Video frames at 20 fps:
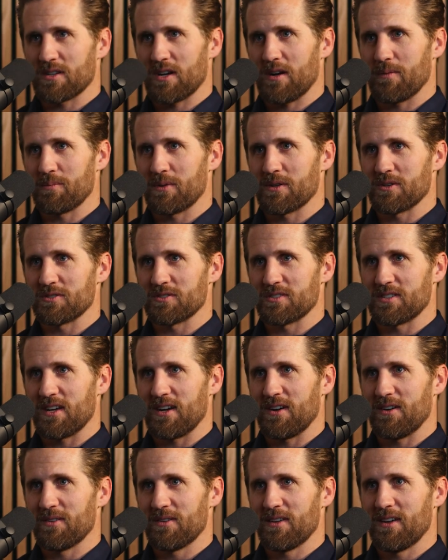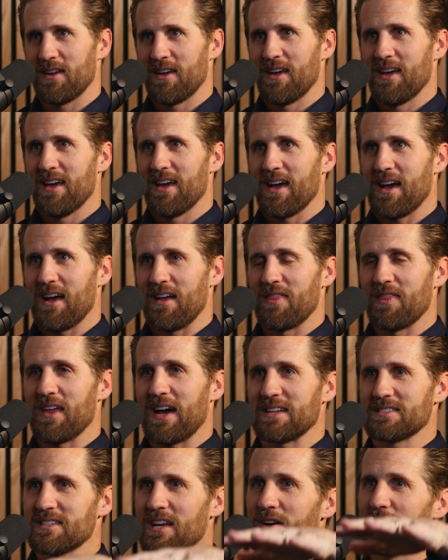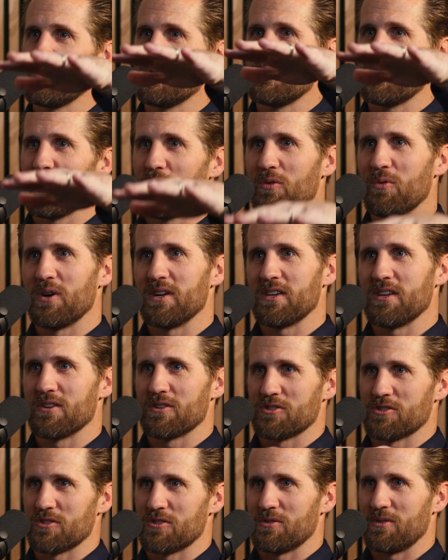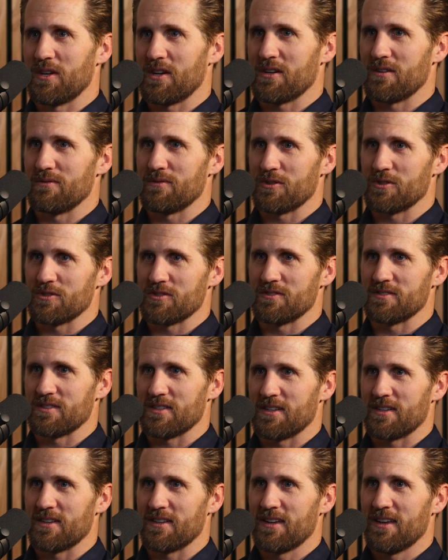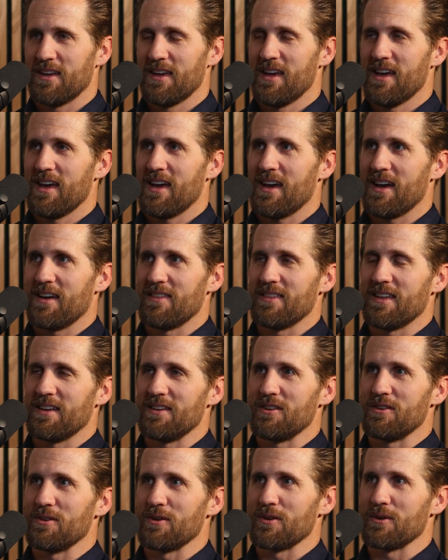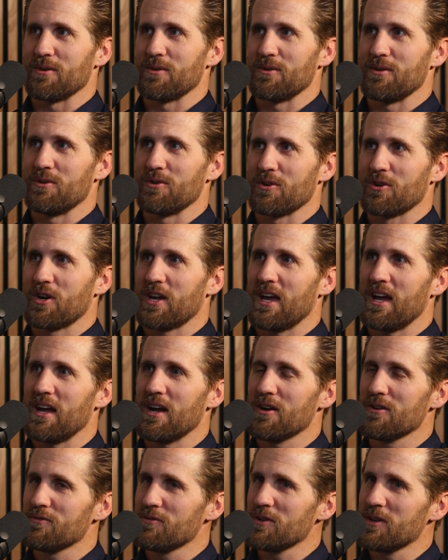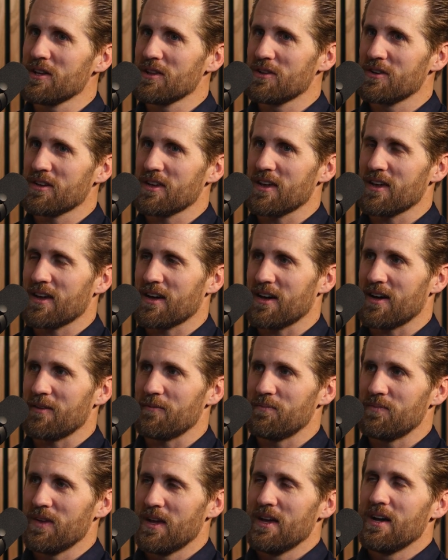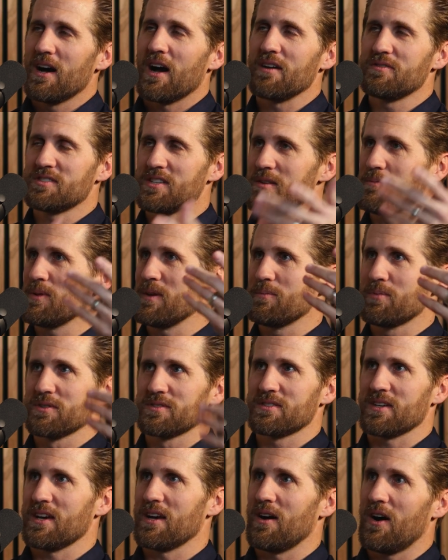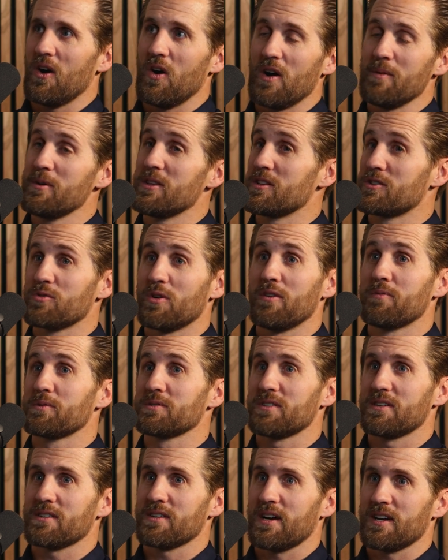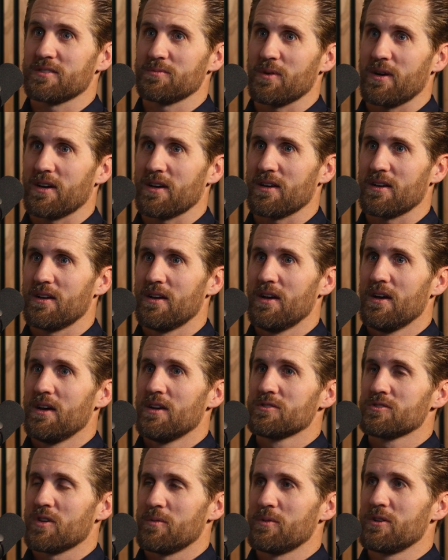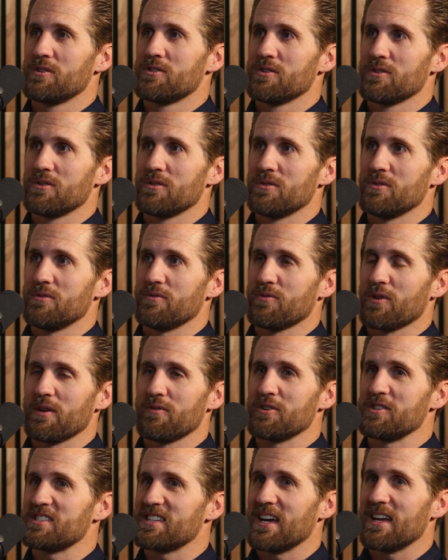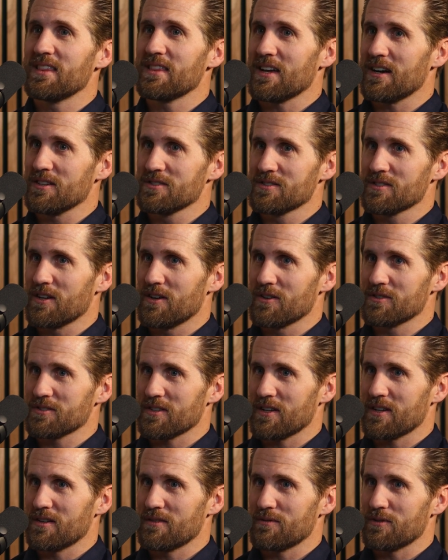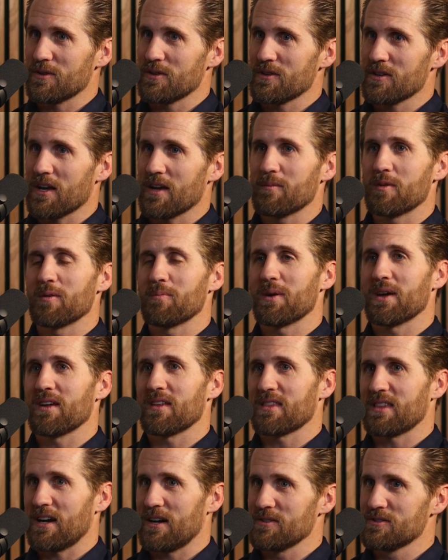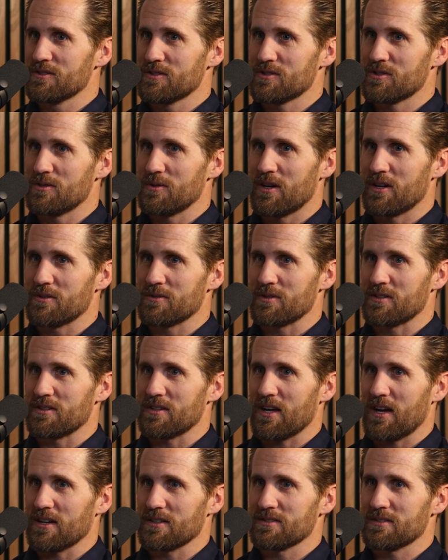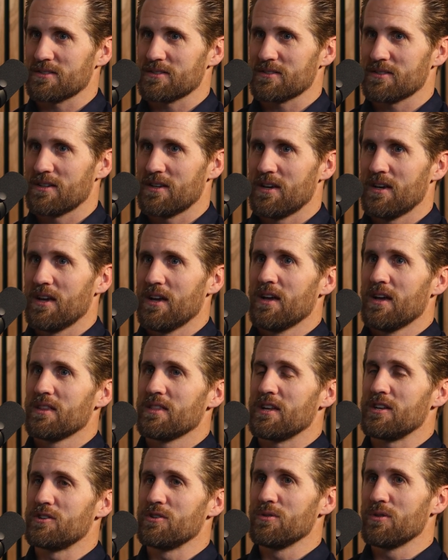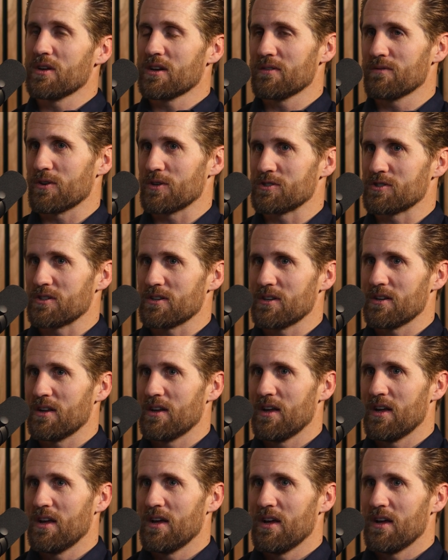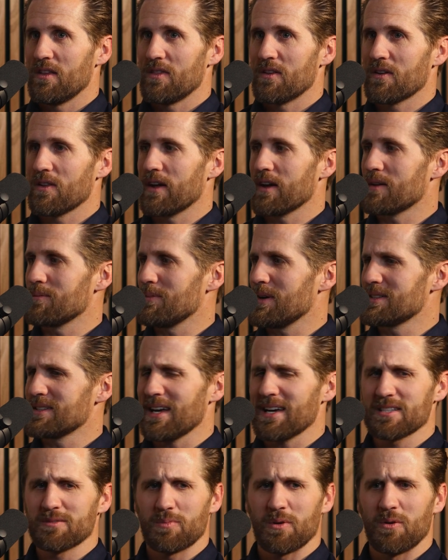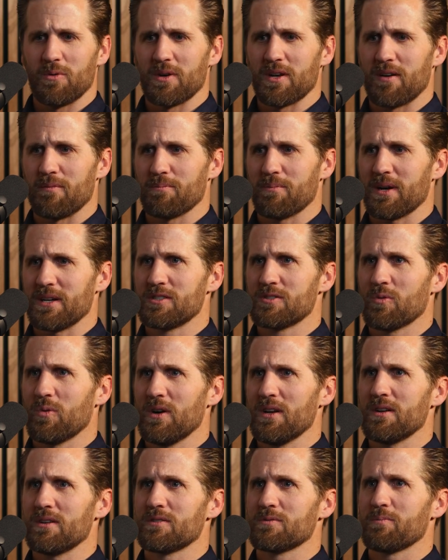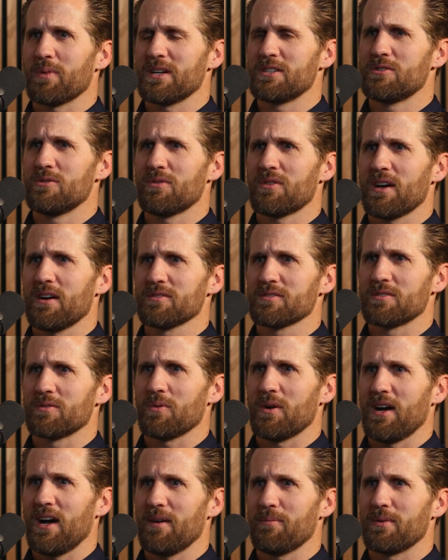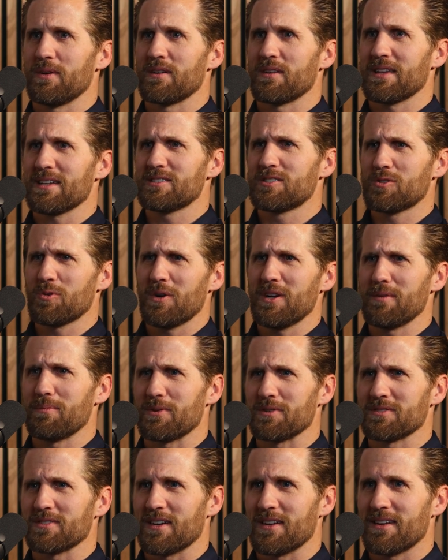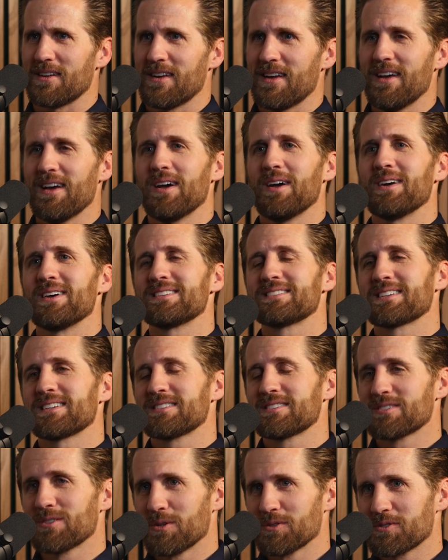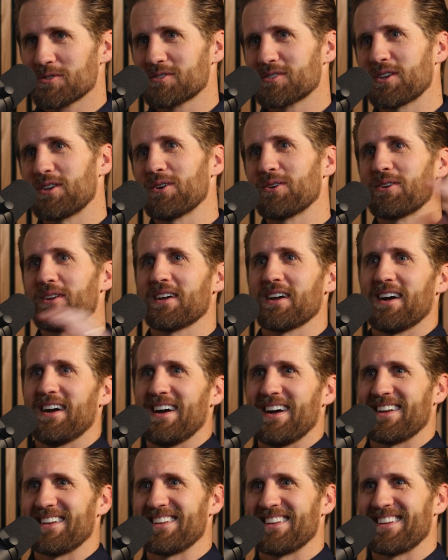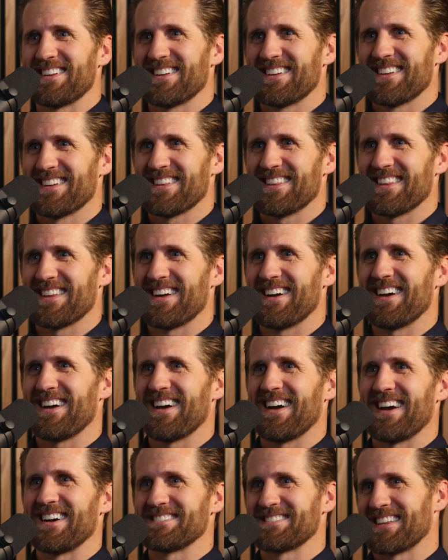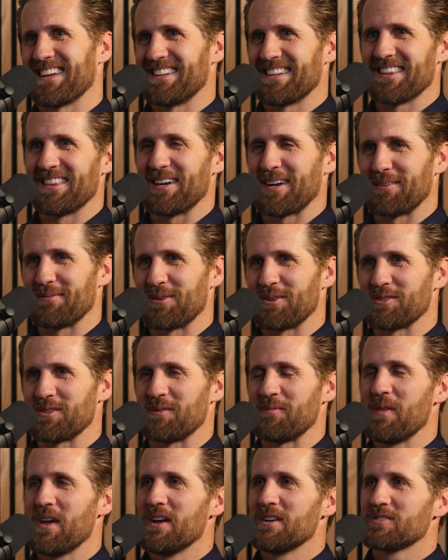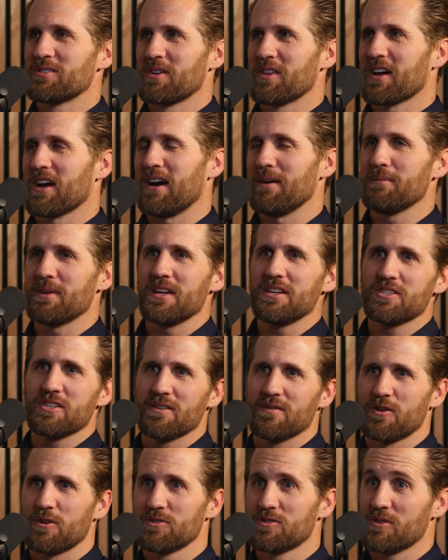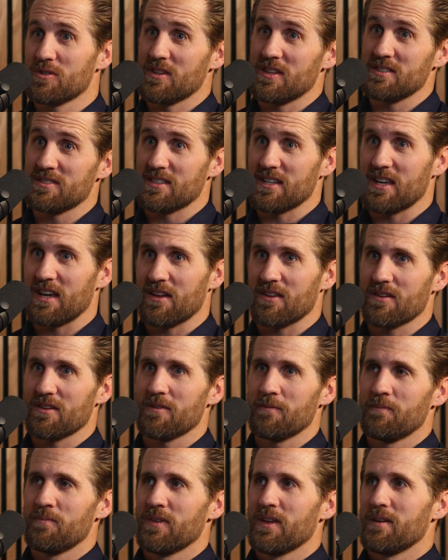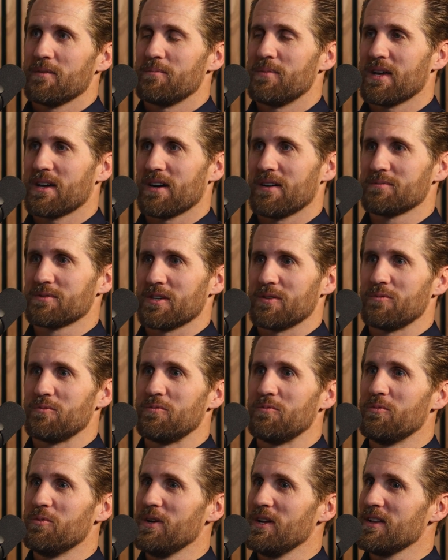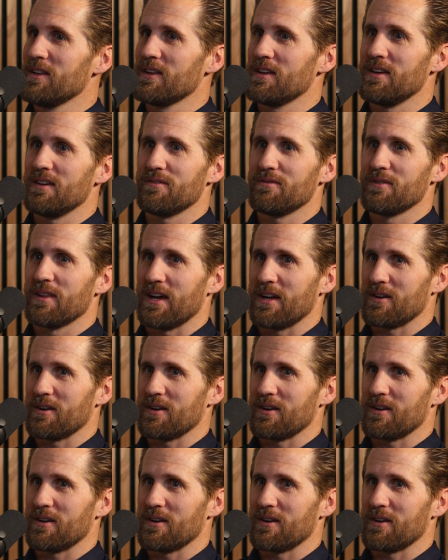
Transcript: top years down. And that's how you know what years you're doing conversions in. And then you're carefully looking at, I've seen people say, oh, I'm in the 12% tax bracket. So I'm going to do, for every $10,000 I convert, I'm going to pay $1,200 in taxes. They do the conversion. They're like, my tax bill went up by $2,000. What happened? That's 20%. It's because Social Security got added in as they did the conversion. So the combination of those two things together becomes a really